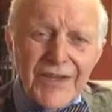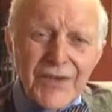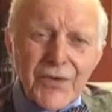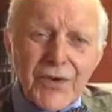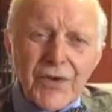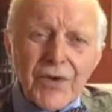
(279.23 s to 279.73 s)

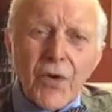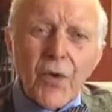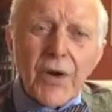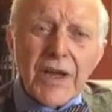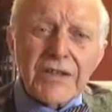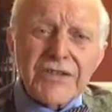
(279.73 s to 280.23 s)
You can
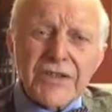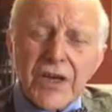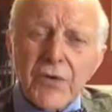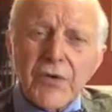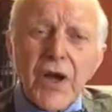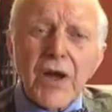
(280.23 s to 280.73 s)
call us
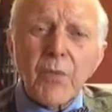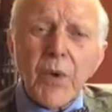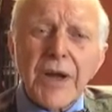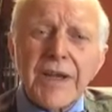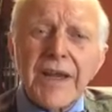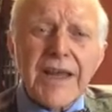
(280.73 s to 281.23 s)

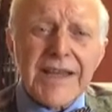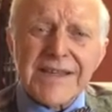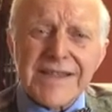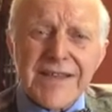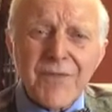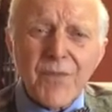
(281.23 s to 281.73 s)
091
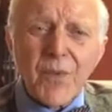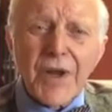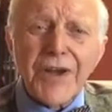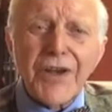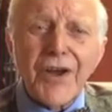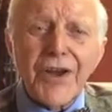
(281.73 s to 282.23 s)

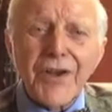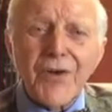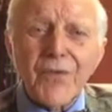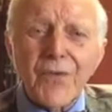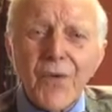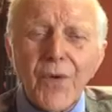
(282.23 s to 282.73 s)
871
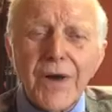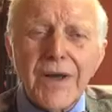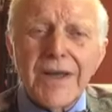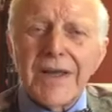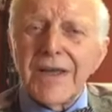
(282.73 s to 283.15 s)
904.